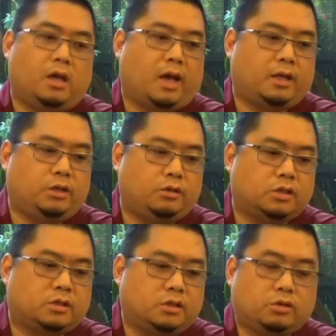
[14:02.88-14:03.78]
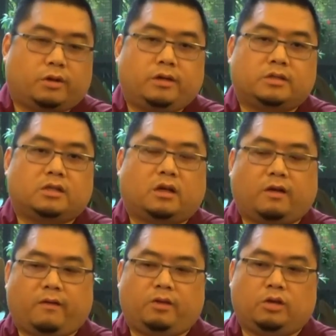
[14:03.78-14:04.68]
and you just enjoy
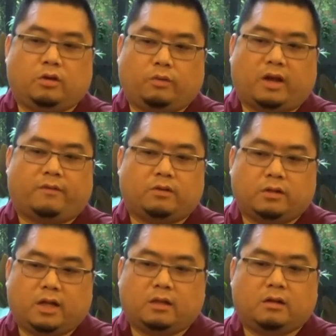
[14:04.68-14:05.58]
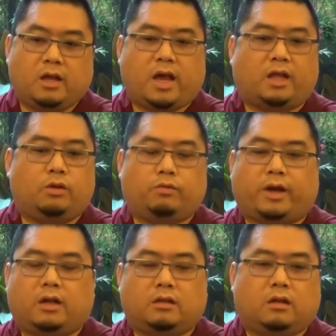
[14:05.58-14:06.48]
yourself and you go one after another and you
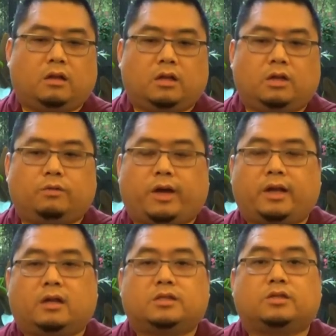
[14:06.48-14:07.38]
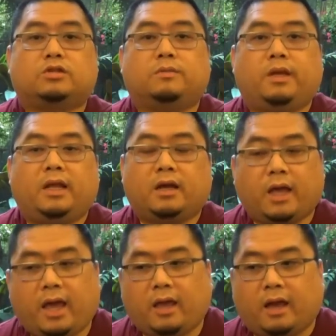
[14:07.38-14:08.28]
write on social
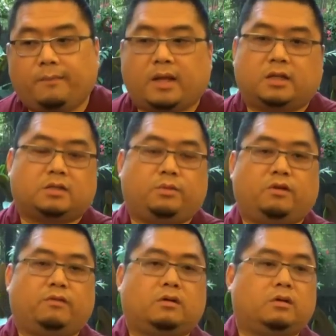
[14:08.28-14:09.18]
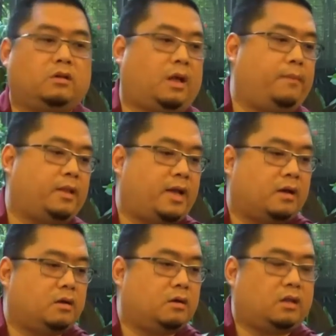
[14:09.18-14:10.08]
media, hey, I met this beautiful girl, I met
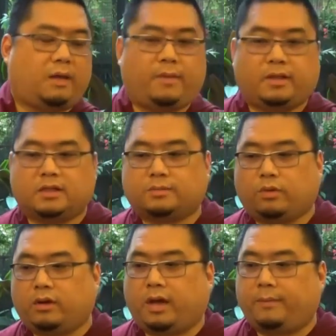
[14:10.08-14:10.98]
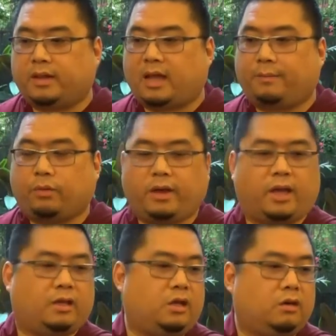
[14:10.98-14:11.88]
that girl, I met this boy, I met that boy,
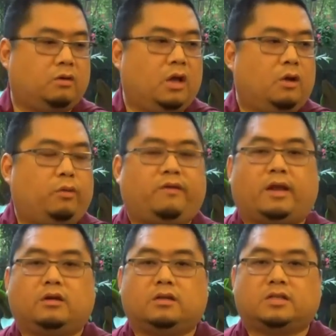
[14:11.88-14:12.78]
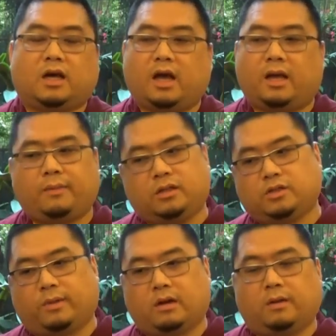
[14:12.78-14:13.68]
and you know, we've had a good time, and
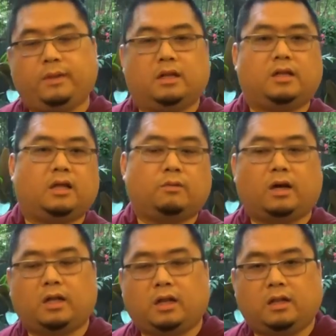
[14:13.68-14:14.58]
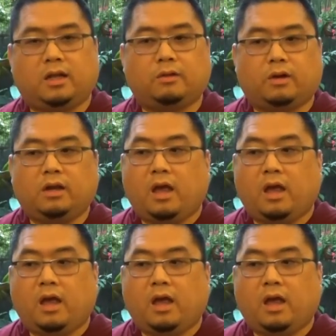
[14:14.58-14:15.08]
tomorrow I'll meet another one and another one.